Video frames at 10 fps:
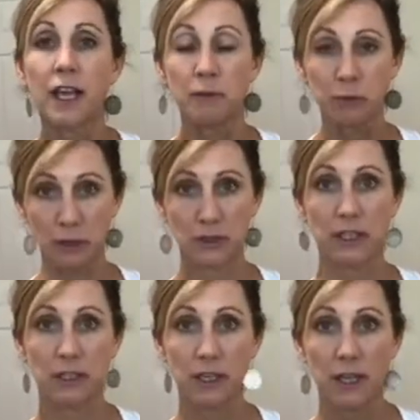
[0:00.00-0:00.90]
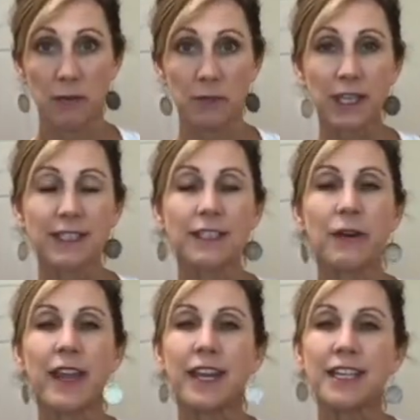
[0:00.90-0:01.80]
protein. Because, you know,
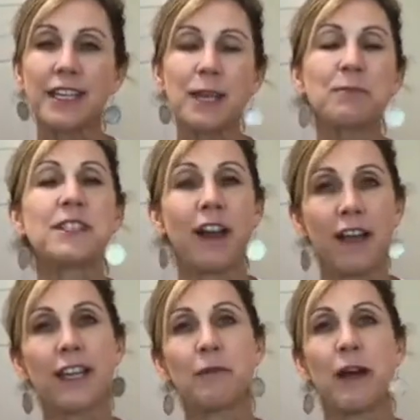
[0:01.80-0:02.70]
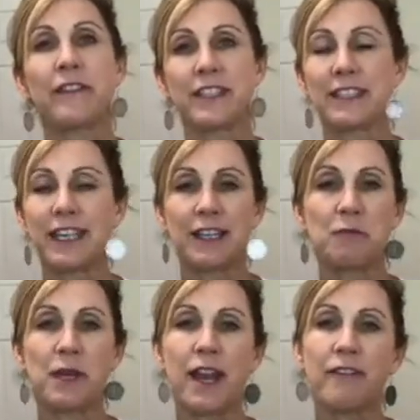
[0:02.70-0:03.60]
and I keep talking about this lately,
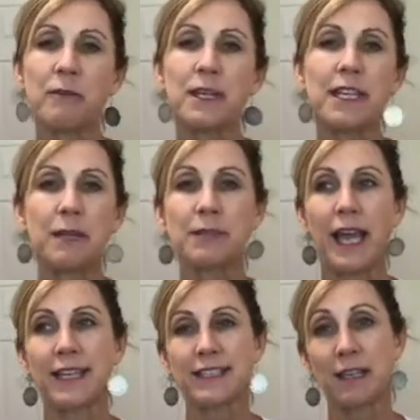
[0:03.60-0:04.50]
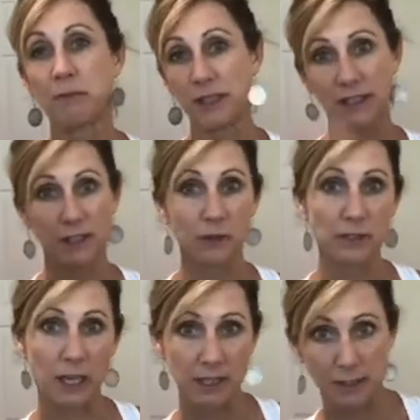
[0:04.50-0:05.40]
but everybody keeps asking me that knows
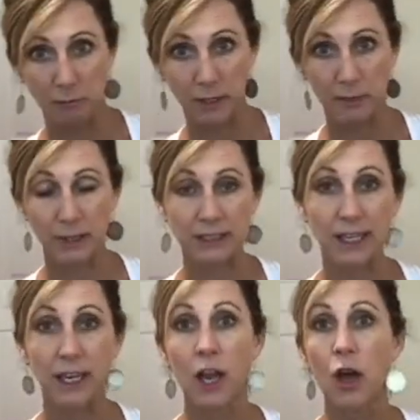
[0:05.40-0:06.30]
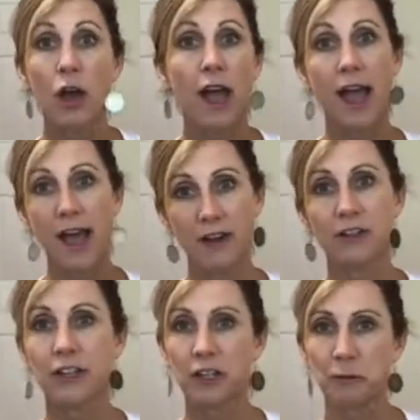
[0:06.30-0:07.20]
I eat a plant based diet, how do
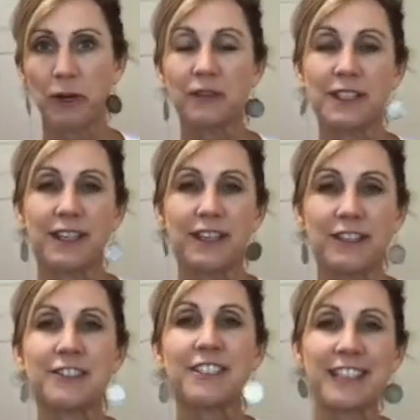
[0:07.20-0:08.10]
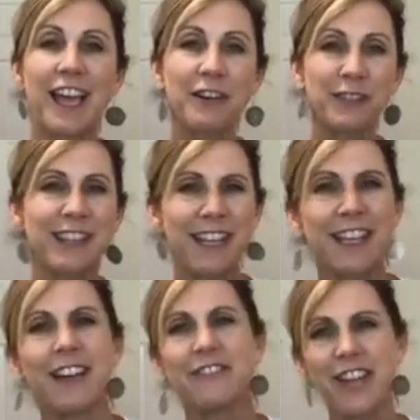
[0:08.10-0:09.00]
you get your protein? And you just kind of would
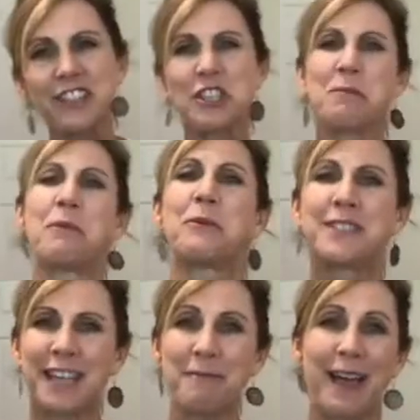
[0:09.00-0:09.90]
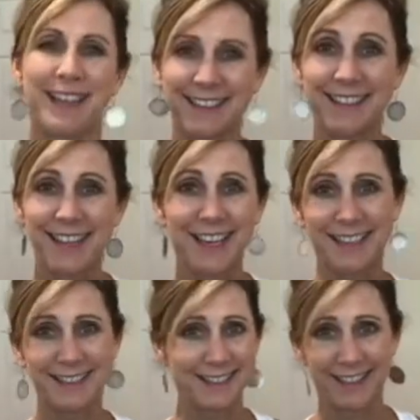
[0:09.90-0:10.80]
think eventually people would stop asking that
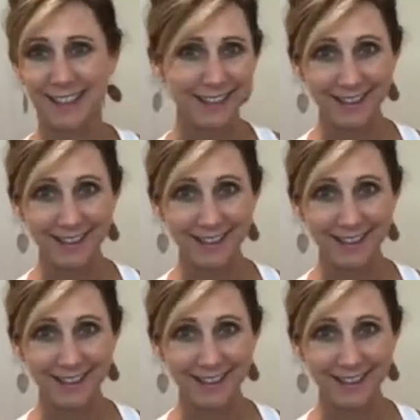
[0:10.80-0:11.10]
because, like,